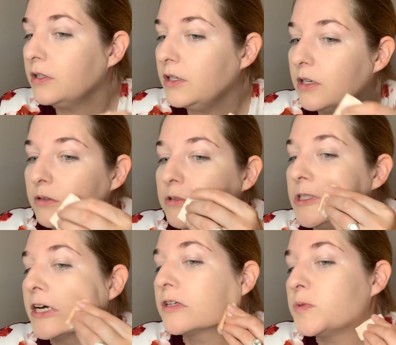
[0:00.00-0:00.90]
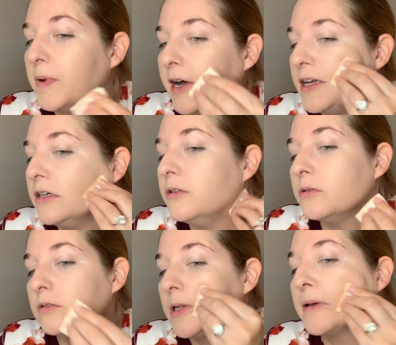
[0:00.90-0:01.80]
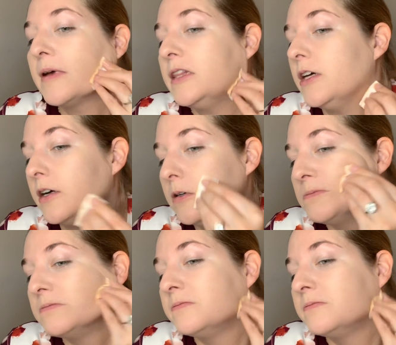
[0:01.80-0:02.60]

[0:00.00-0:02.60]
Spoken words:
you know, dark spot. Ooh, like right there.